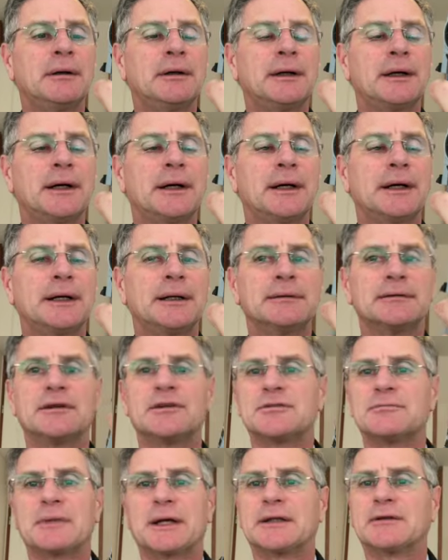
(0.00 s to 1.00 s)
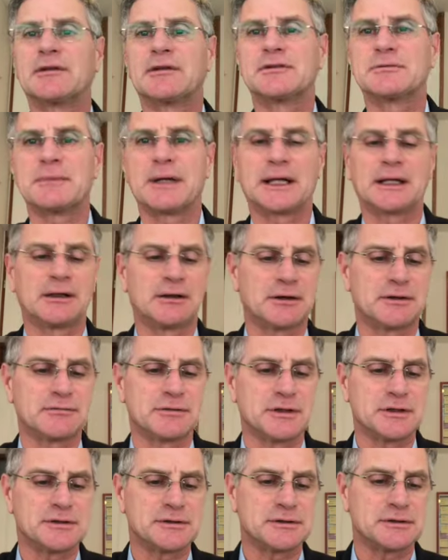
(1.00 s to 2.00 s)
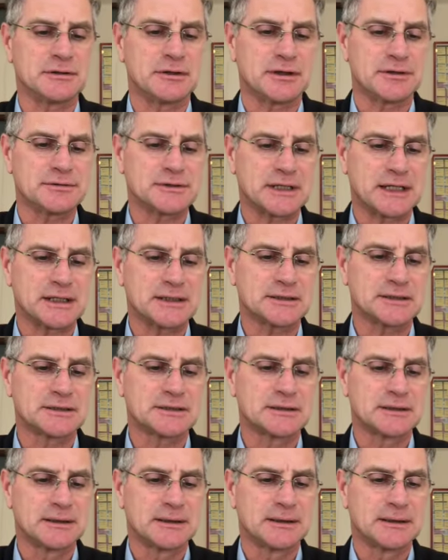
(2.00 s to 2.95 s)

It doesn't make a lot of sense.